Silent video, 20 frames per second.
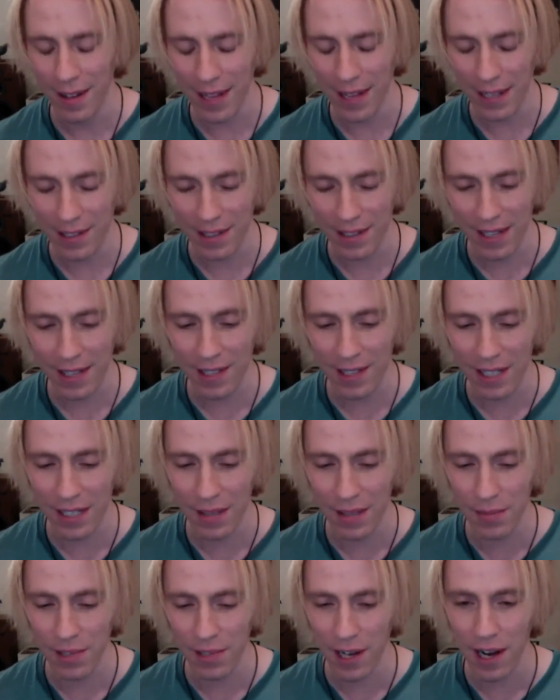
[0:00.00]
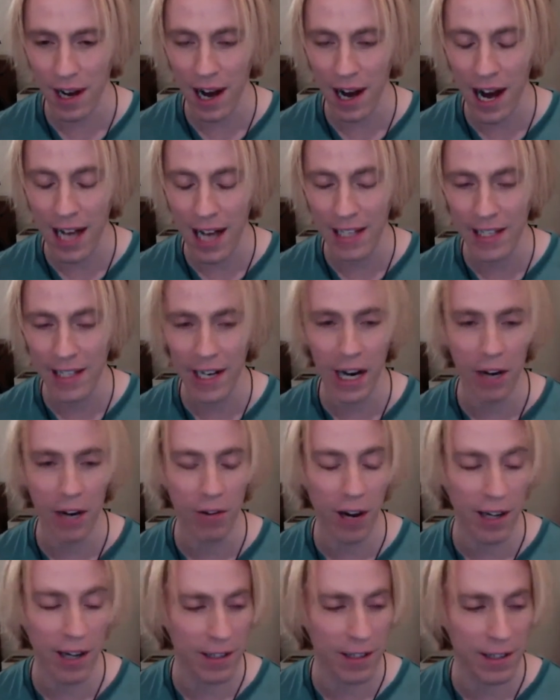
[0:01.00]
That seems highly
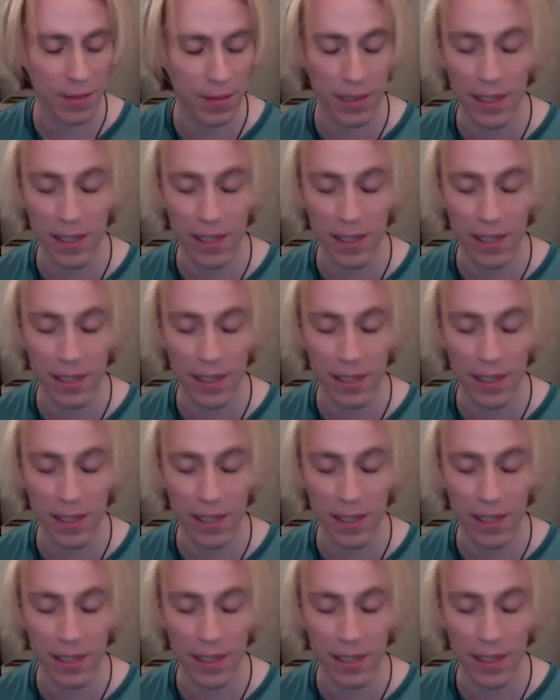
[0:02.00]
ironic to me.